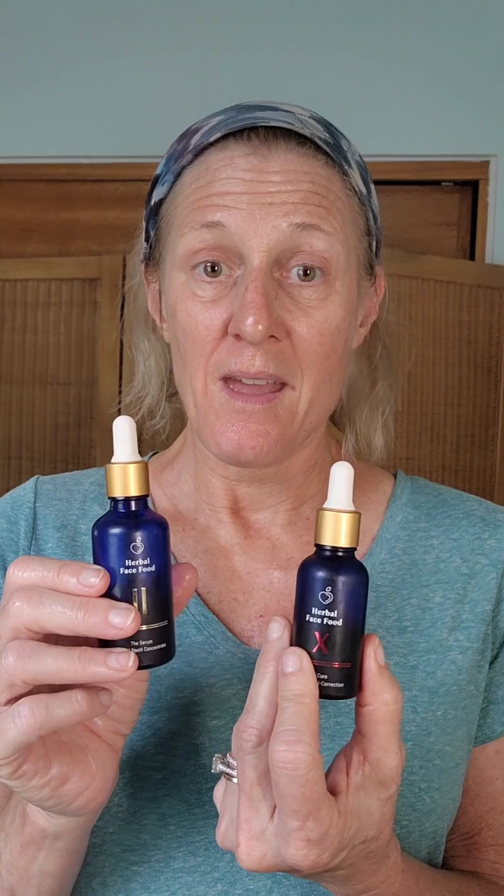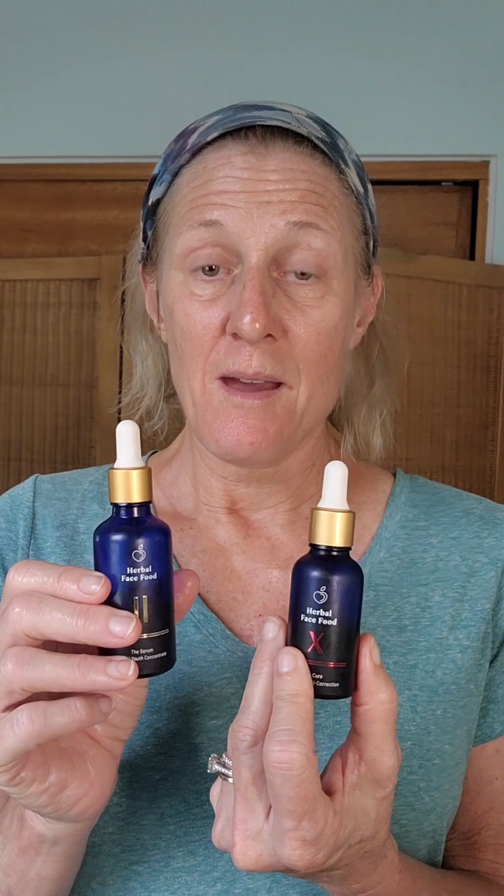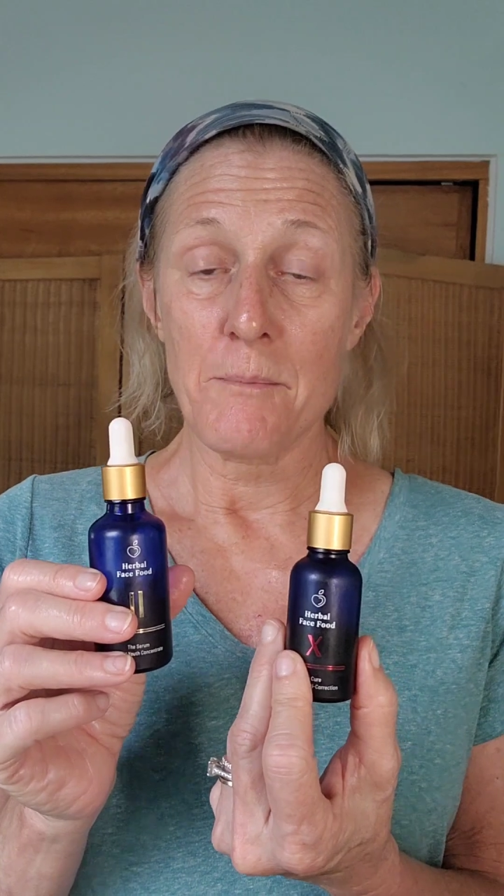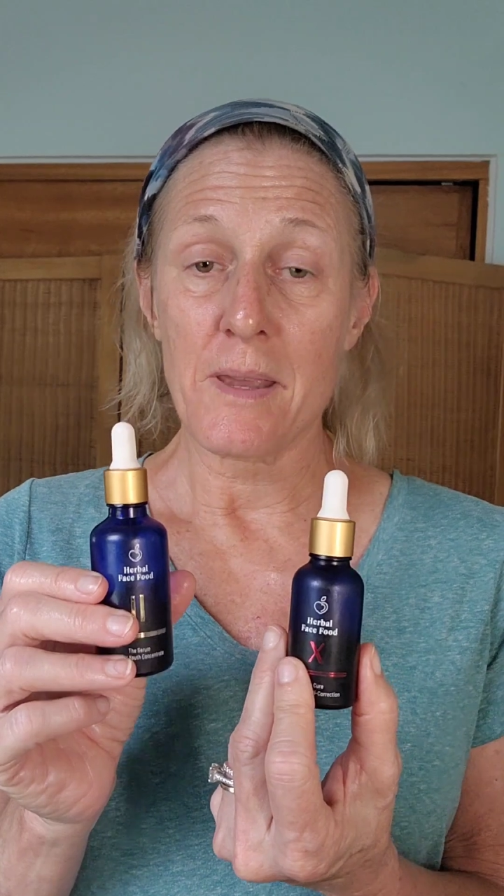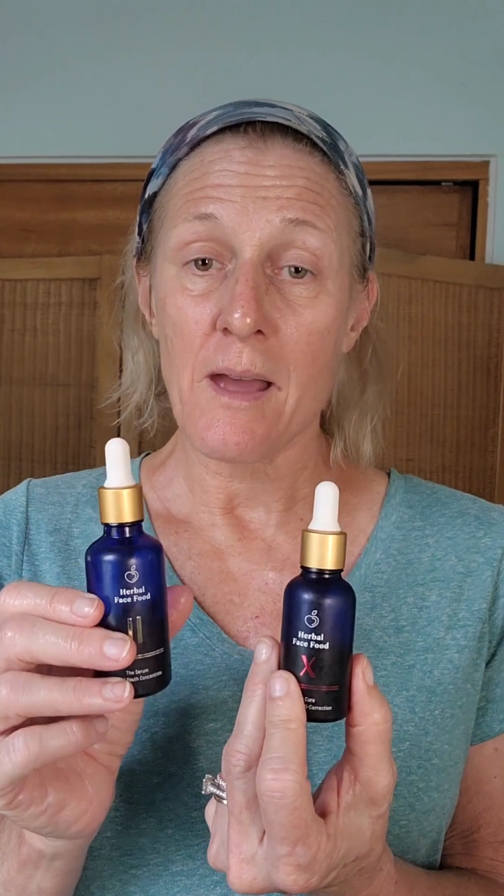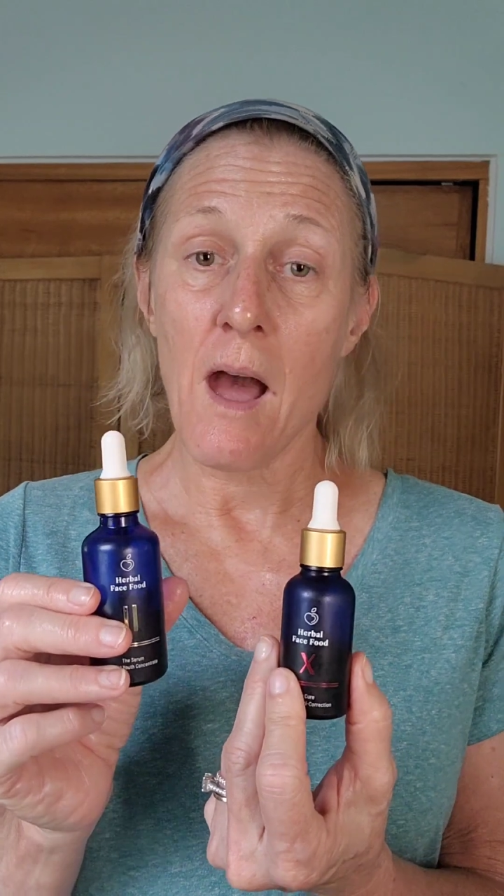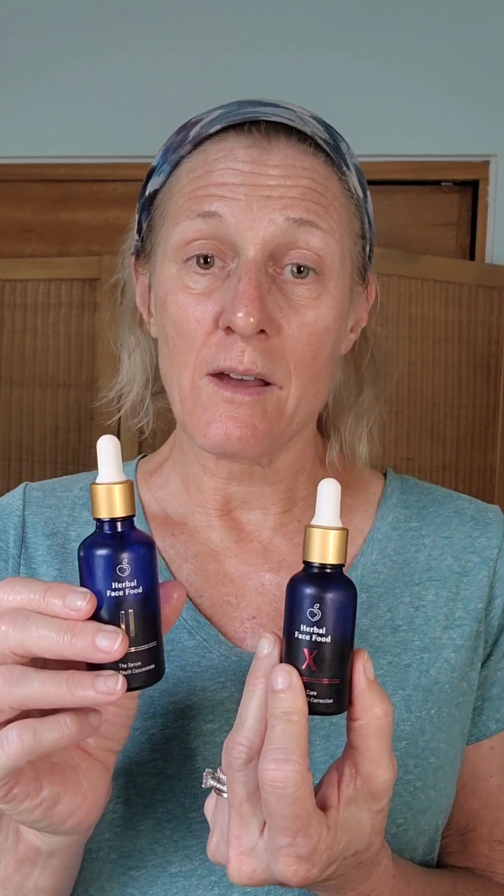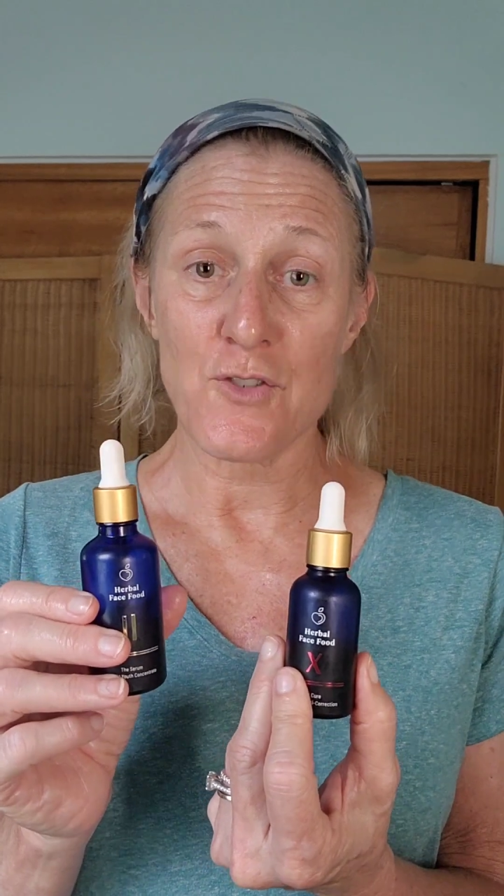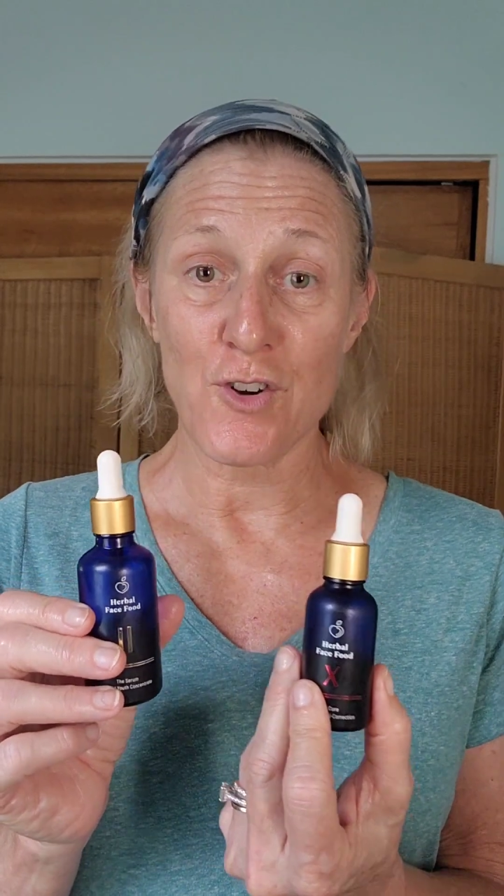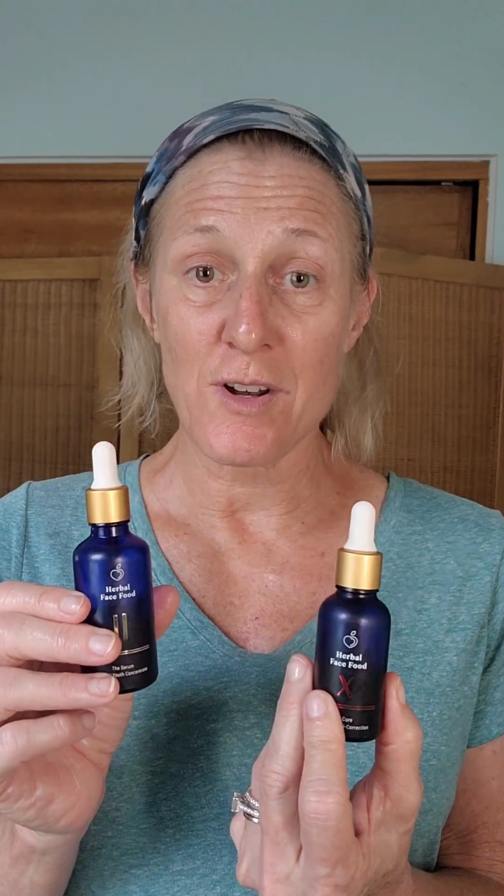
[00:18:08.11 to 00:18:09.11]

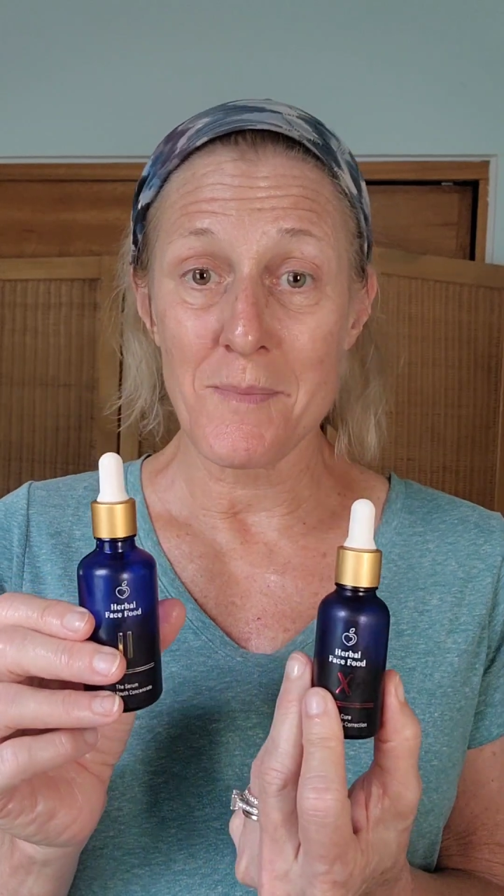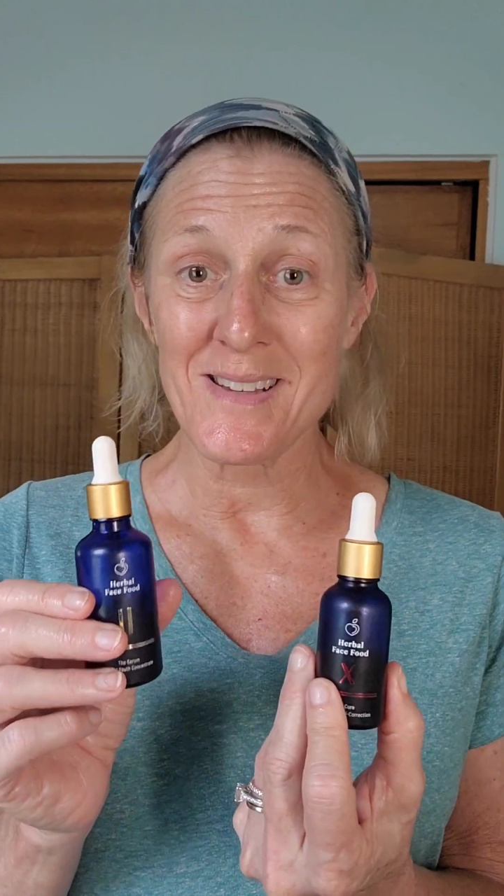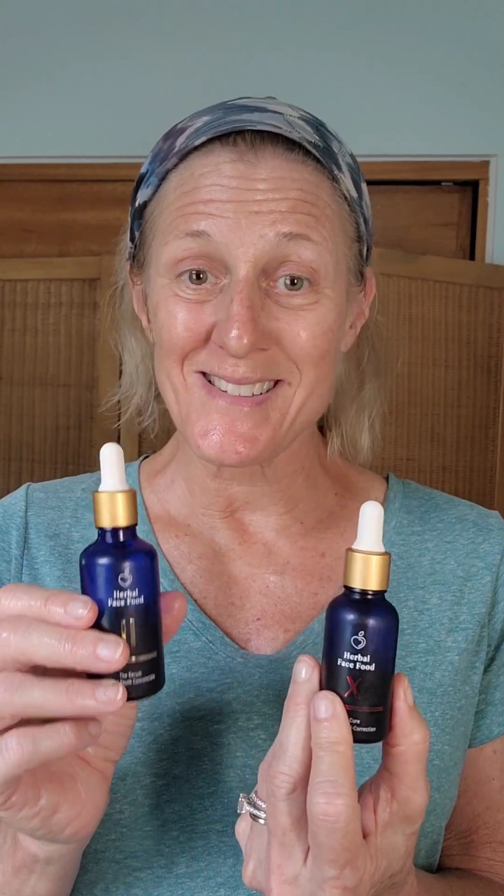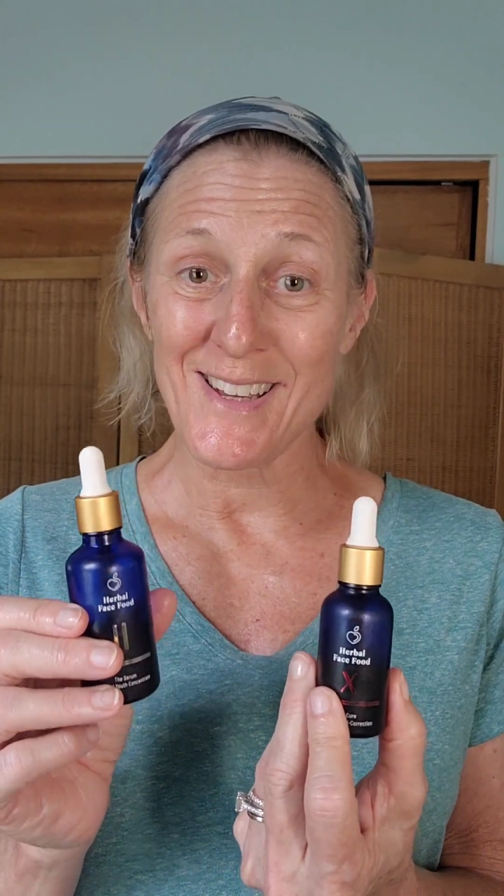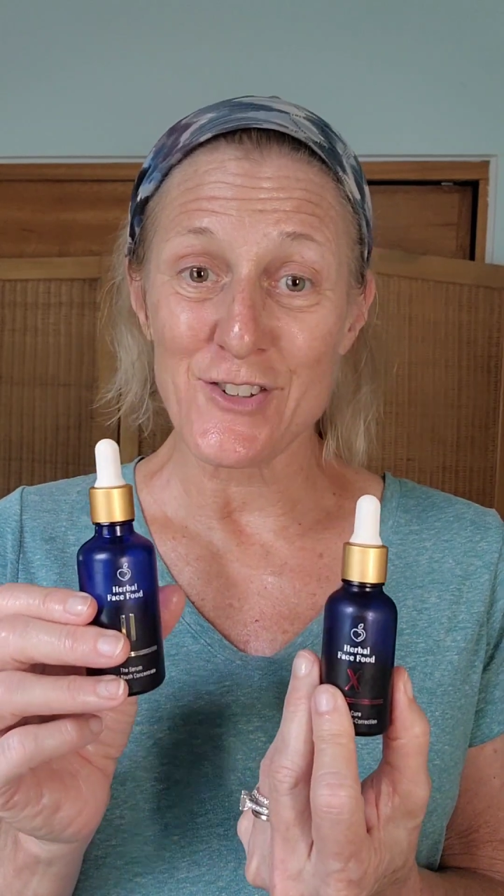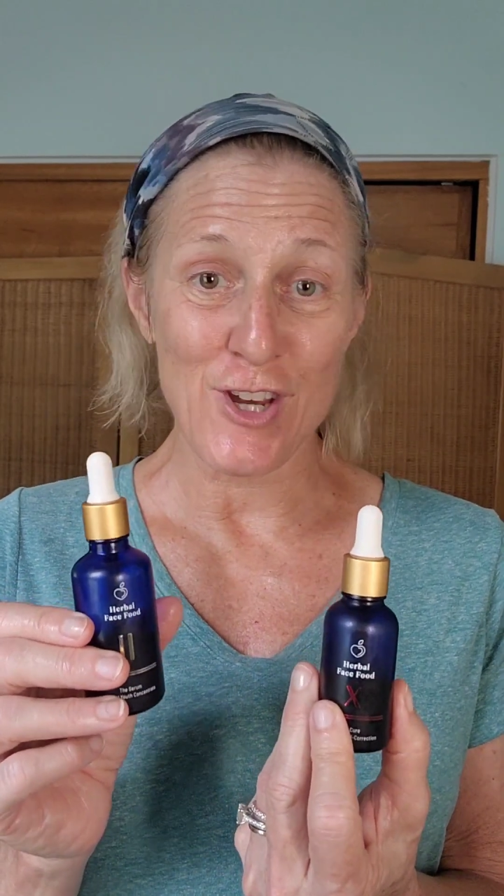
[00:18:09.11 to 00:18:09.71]
because you're going to be seeing